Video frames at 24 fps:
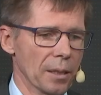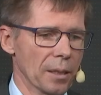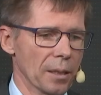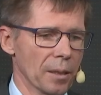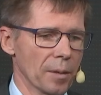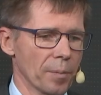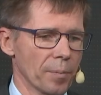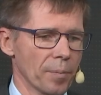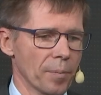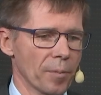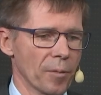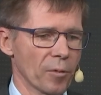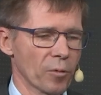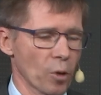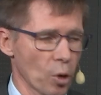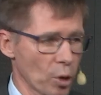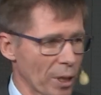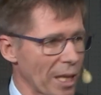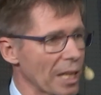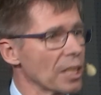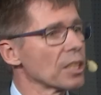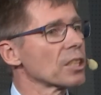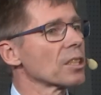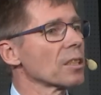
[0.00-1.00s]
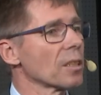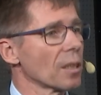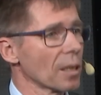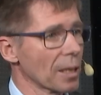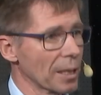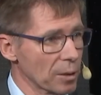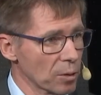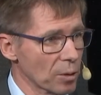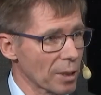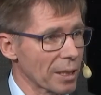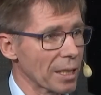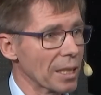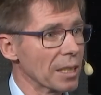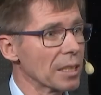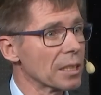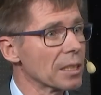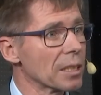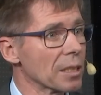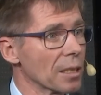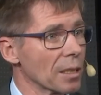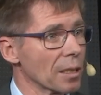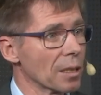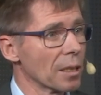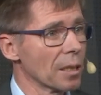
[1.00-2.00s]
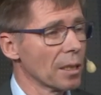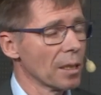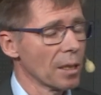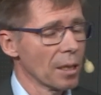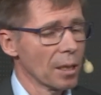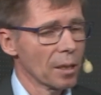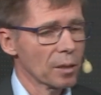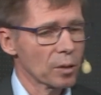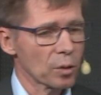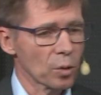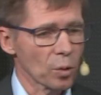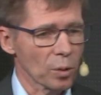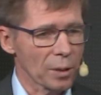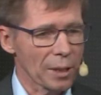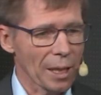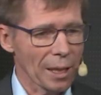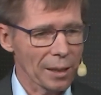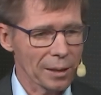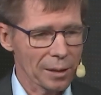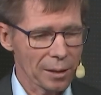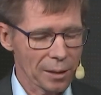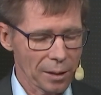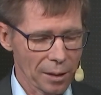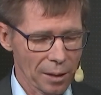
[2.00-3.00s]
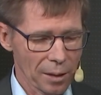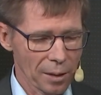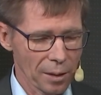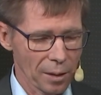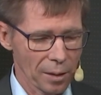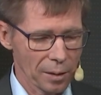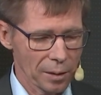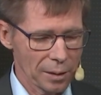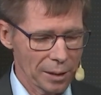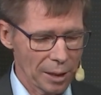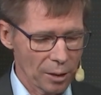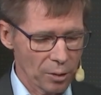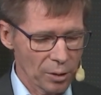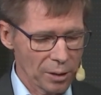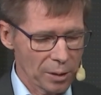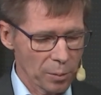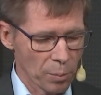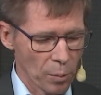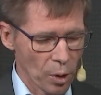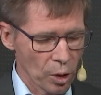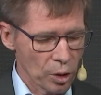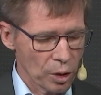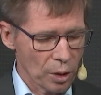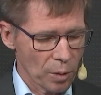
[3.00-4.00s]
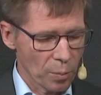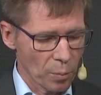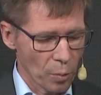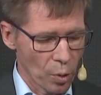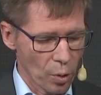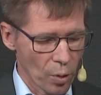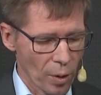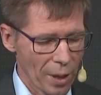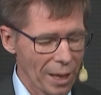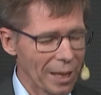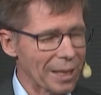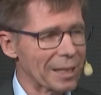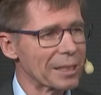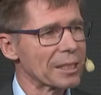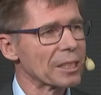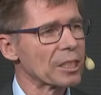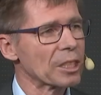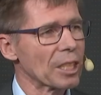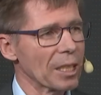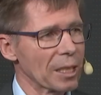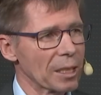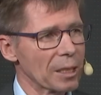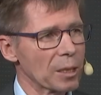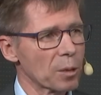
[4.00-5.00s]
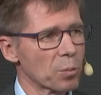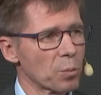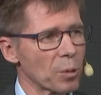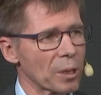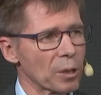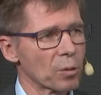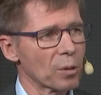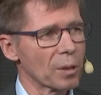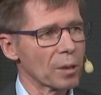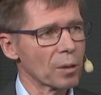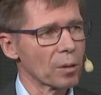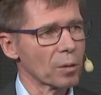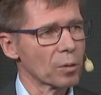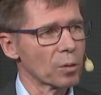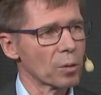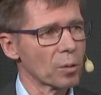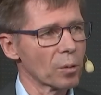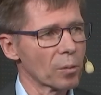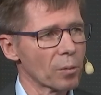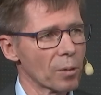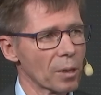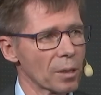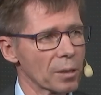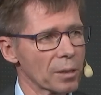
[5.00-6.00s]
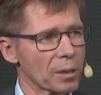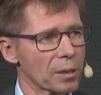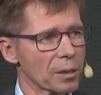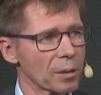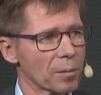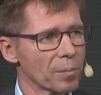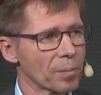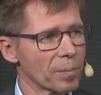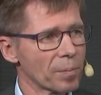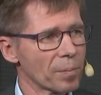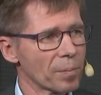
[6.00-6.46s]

um, vocational education so that there is much more exchange between the two worlds.